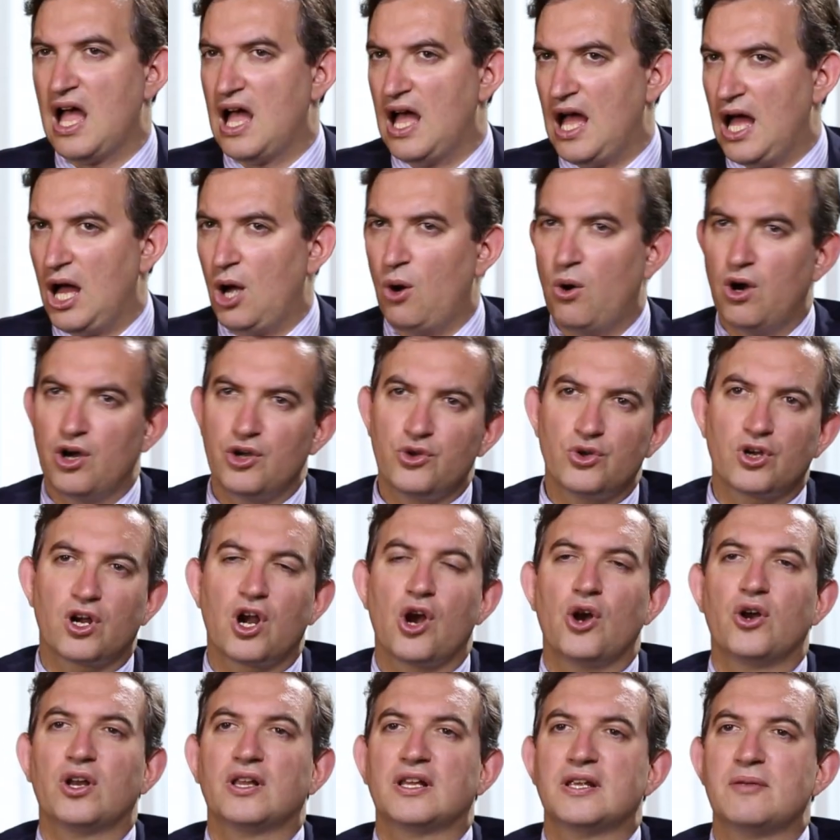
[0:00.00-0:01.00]
How are you
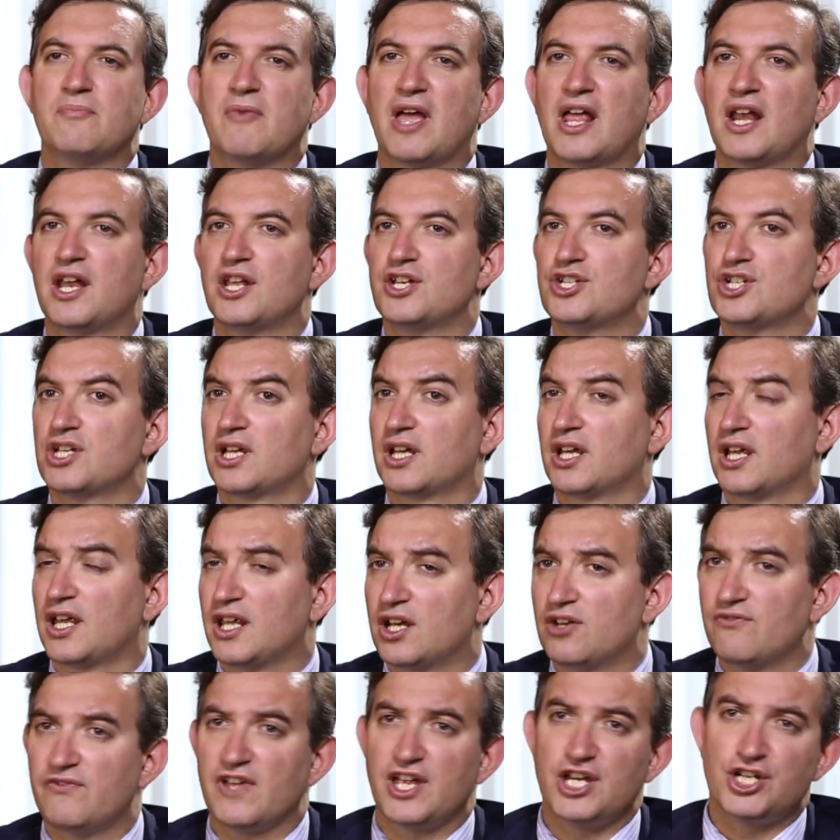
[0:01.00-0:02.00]
currently managing
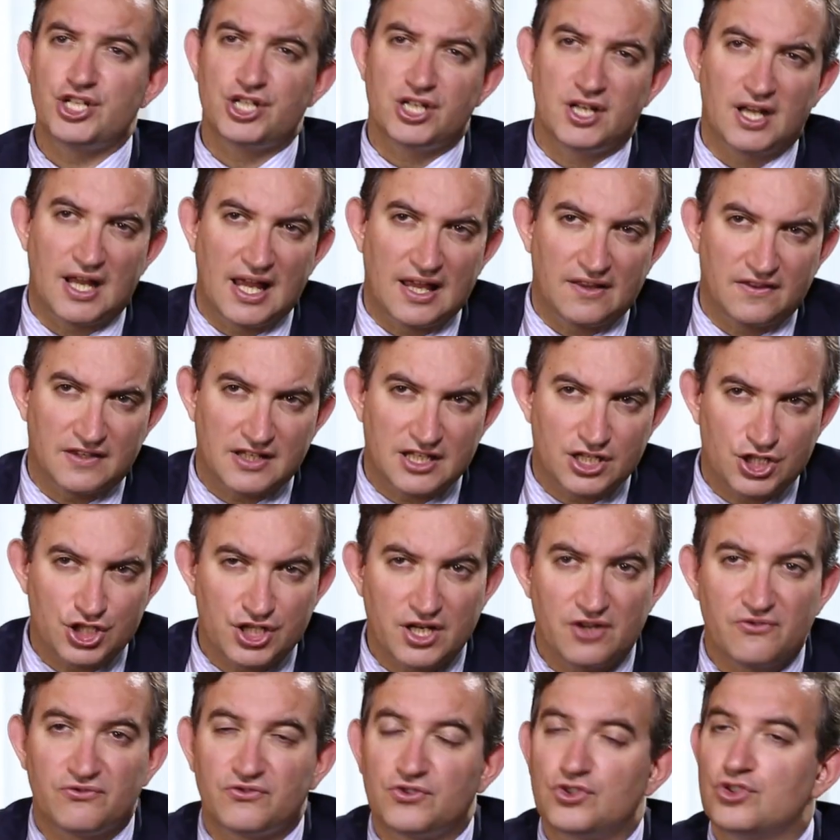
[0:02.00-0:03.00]
innovation and the
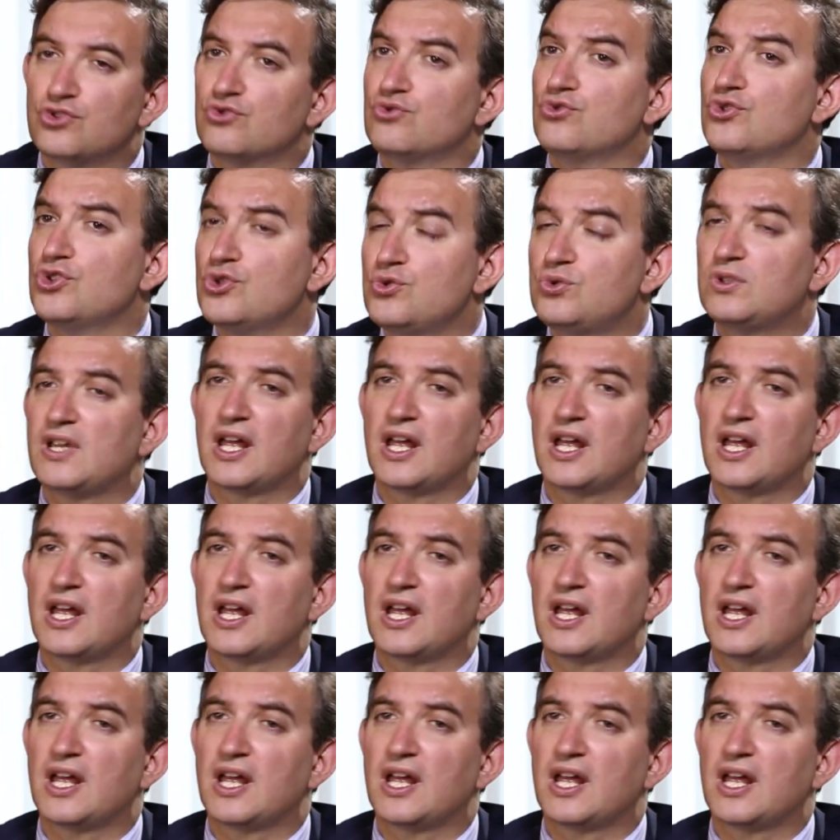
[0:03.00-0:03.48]
shift to new